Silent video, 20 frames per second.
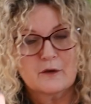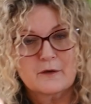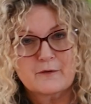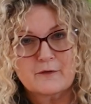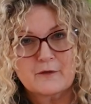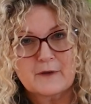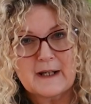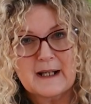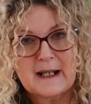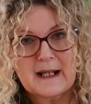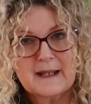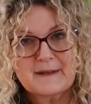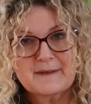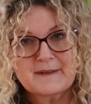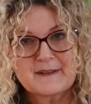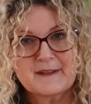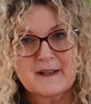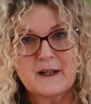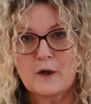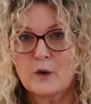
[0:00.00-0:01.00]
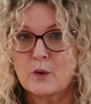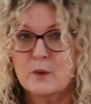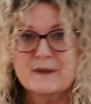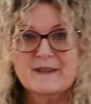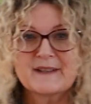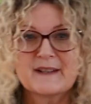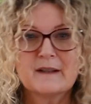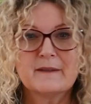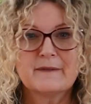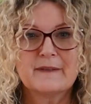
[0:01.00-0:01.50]
a freelancer or
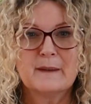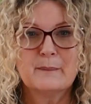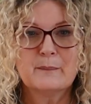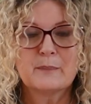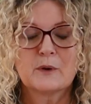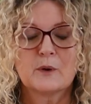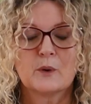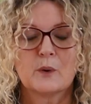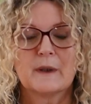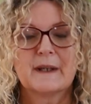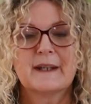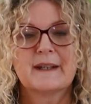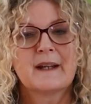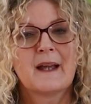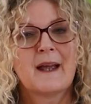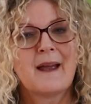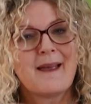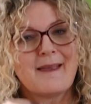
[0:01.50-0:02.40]
self-employed,